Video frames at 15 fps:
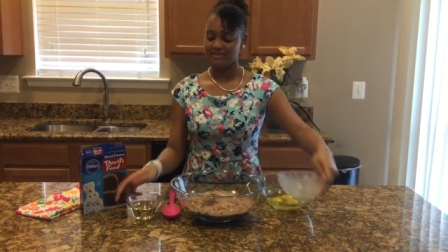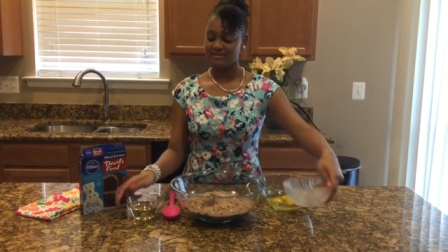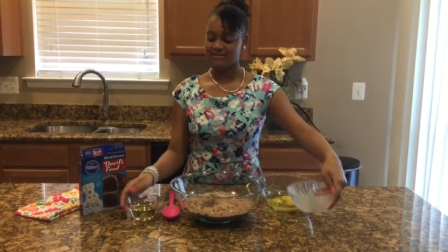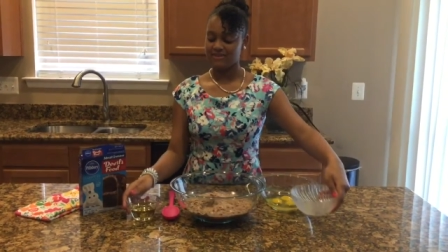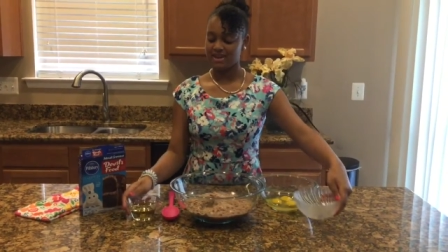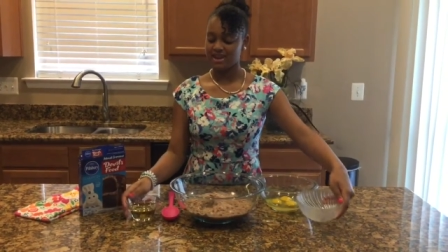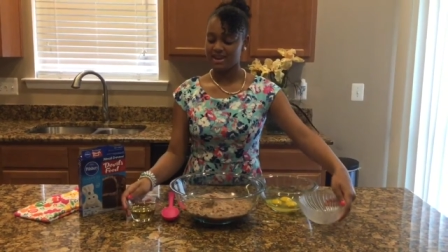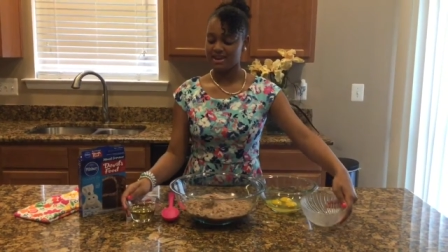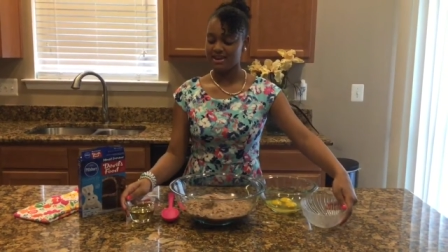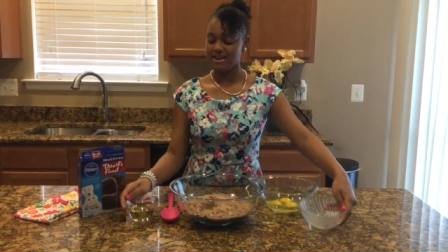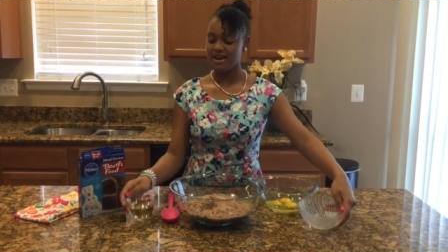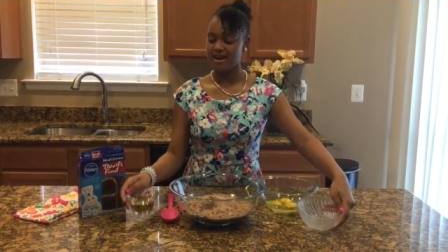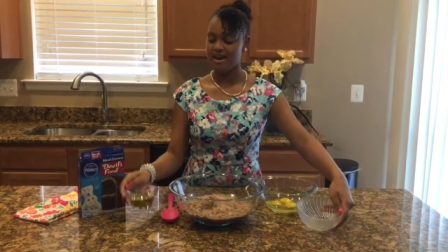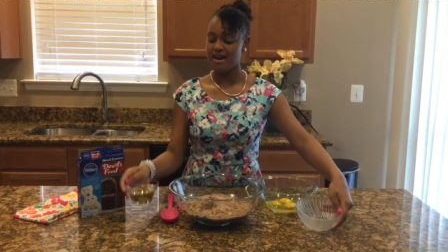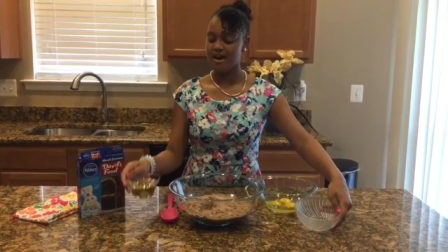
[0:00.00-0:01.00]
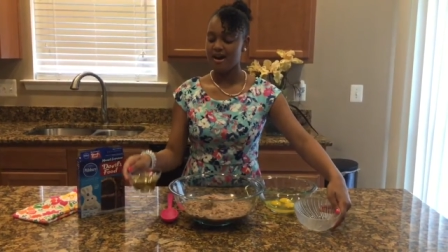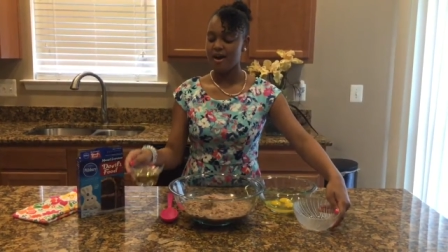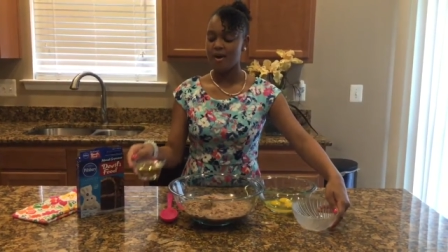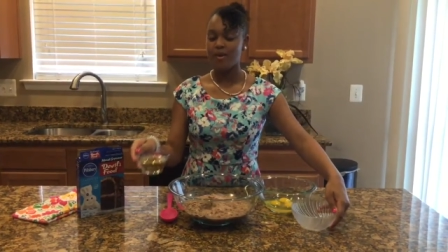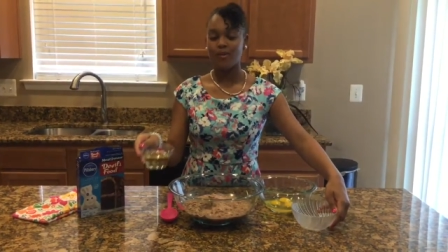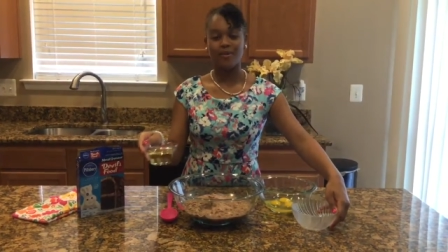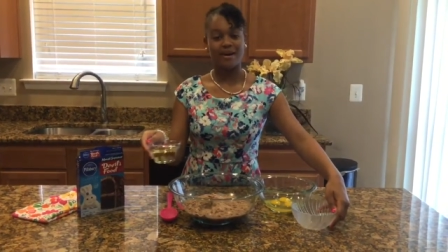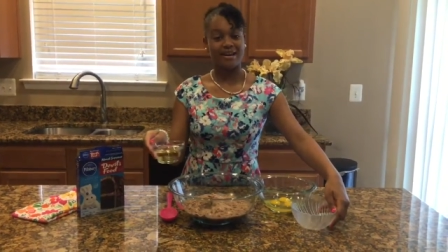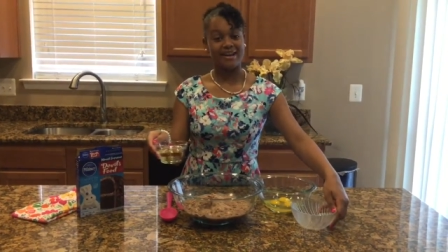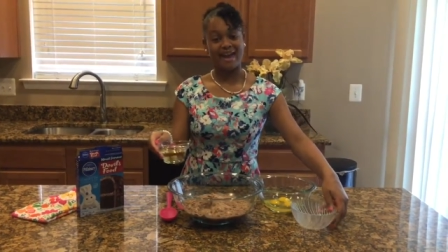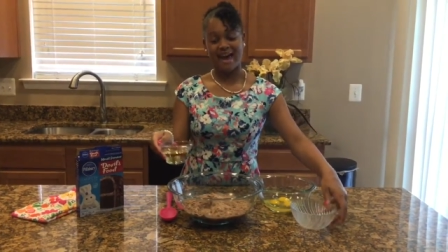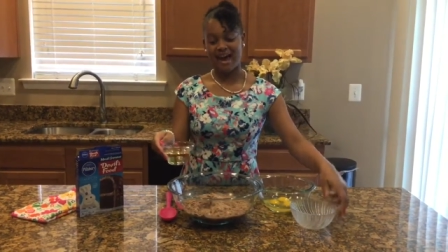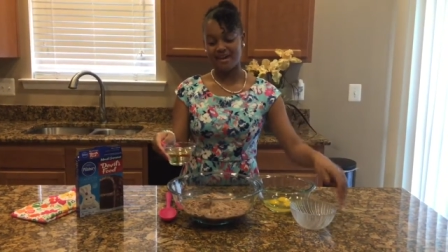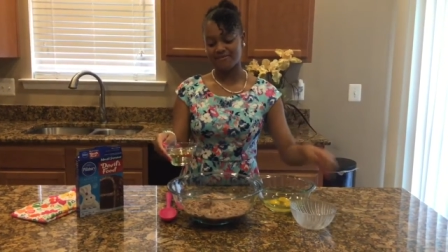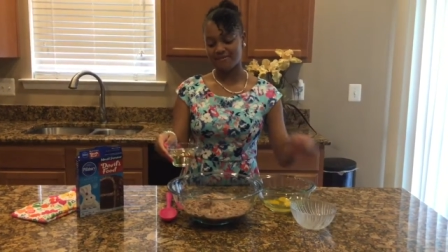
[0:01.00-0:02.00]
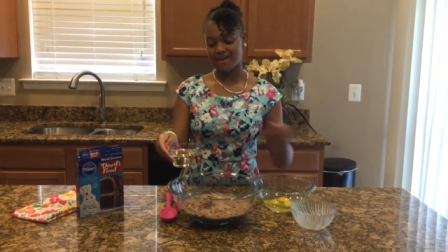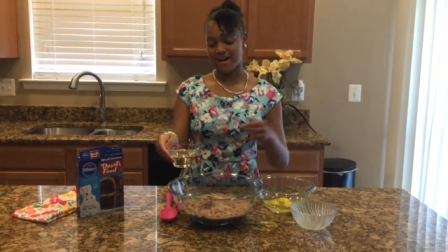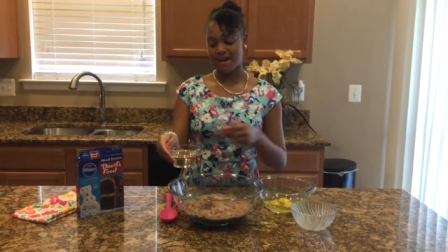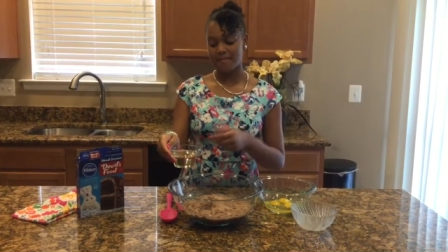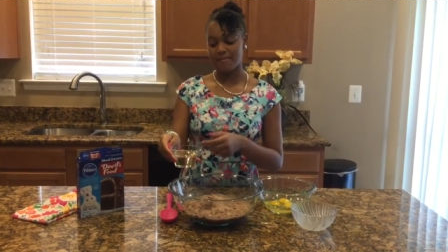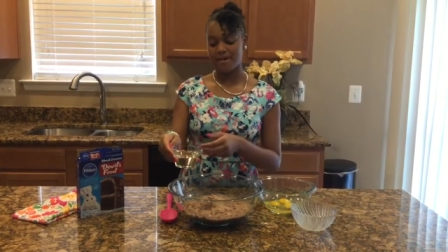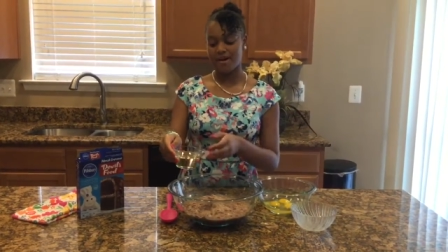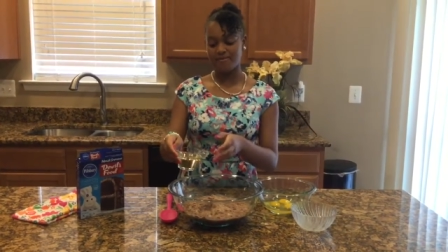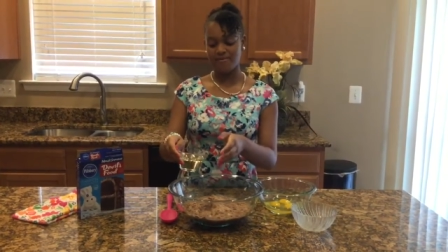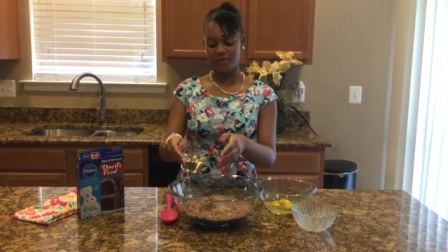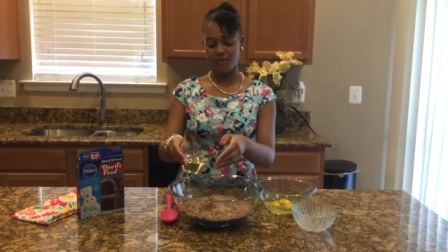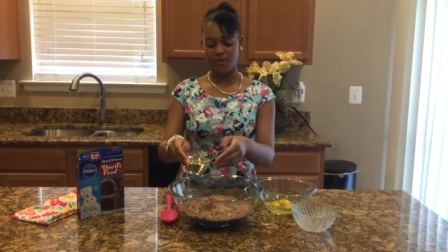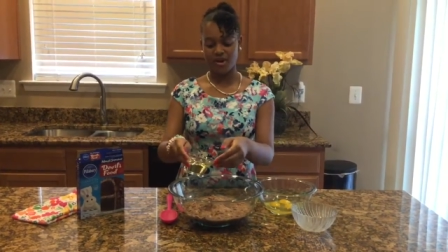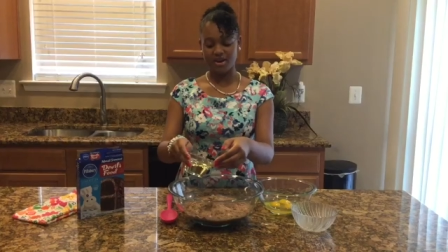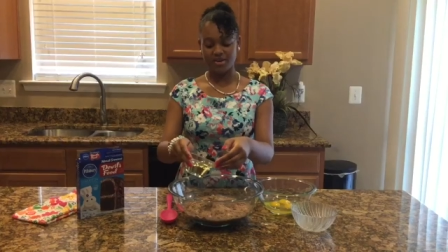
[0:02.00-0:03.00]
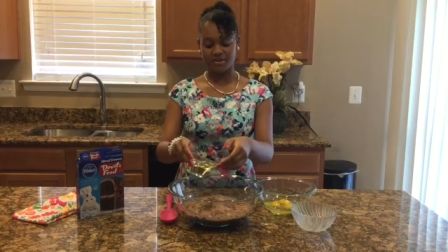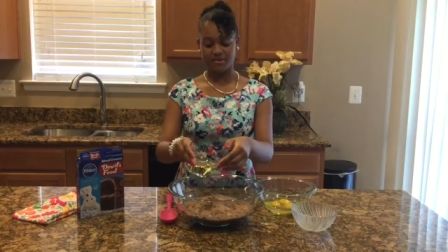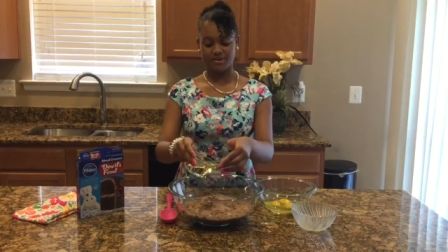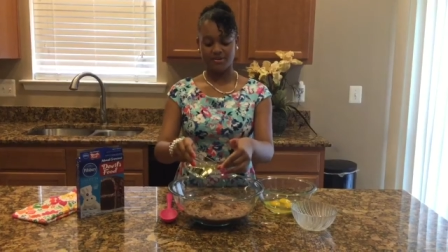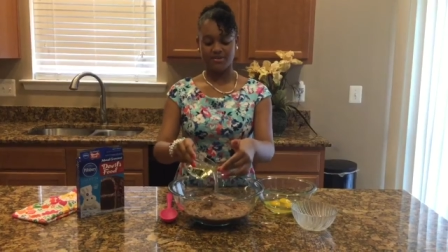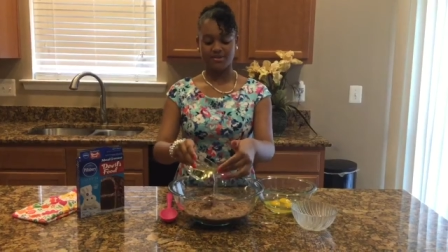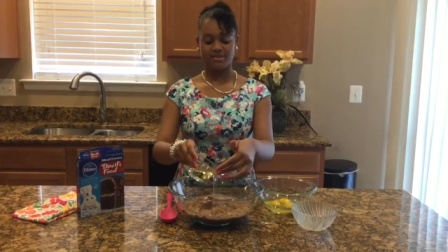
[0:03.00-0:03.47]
Then, 1/2 cup of oil.